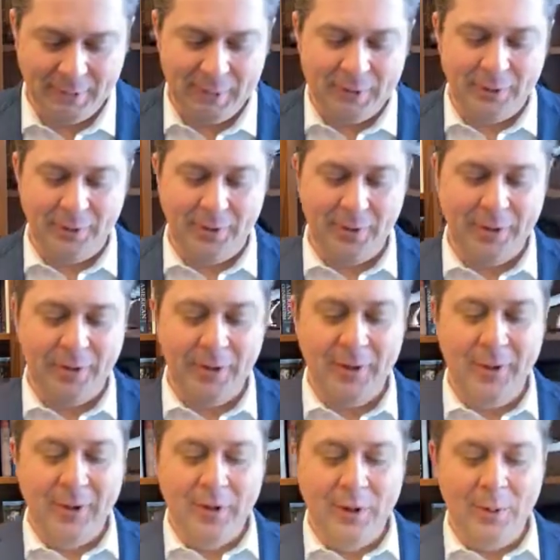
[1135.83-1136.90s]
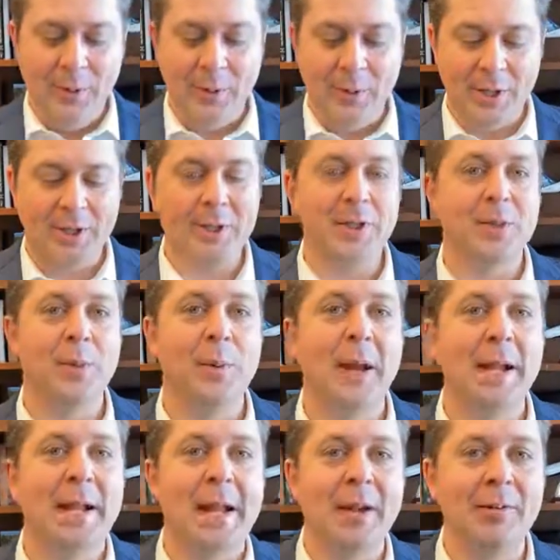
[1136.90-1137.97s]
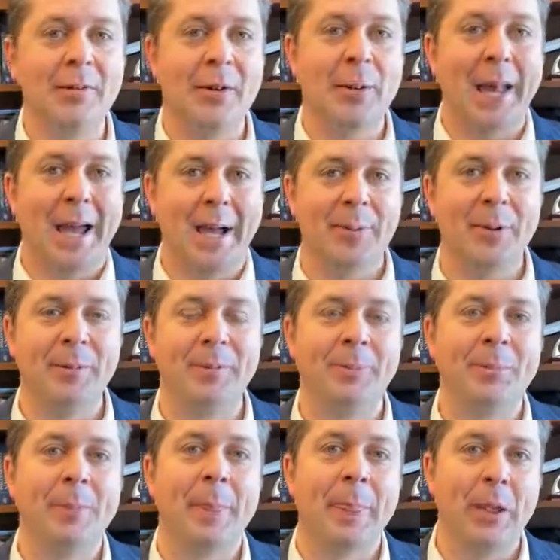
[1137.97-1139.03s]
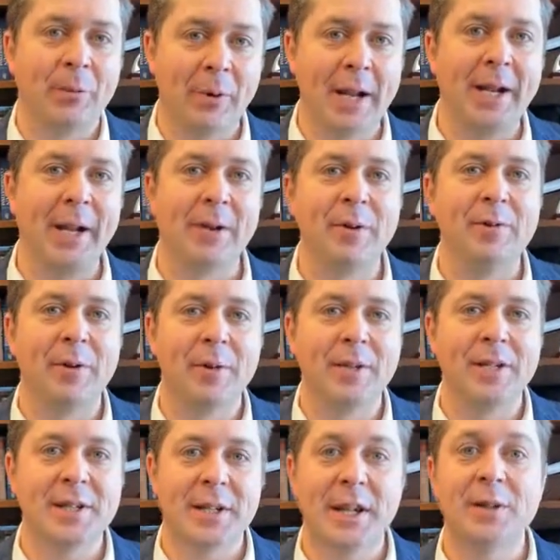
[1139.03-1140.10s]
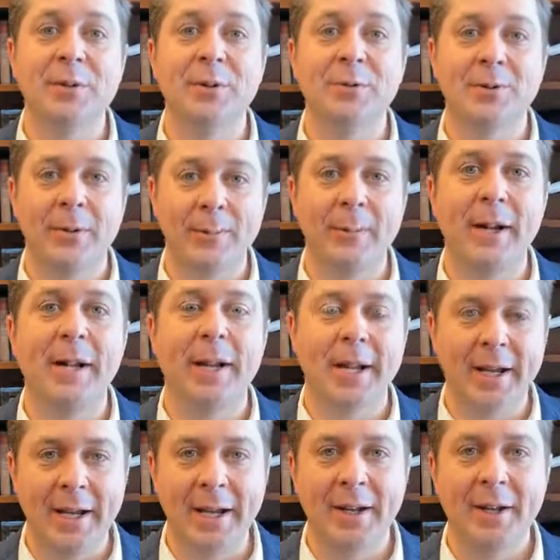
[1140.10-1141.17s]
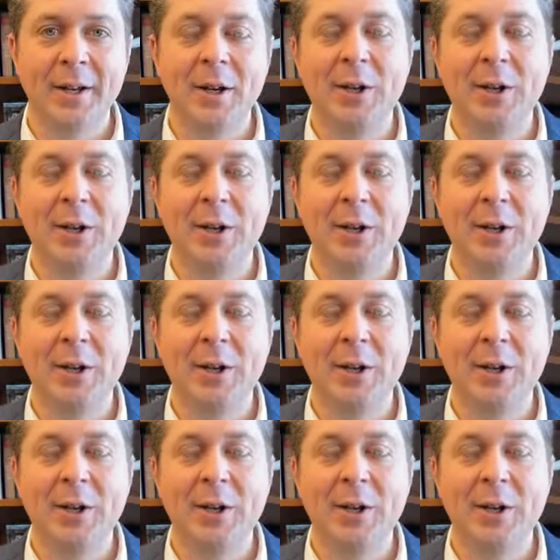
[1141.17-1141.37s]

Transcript: I'm just going through. One question is when can a vote happen? Right now, the vote is scheduled for Monday night.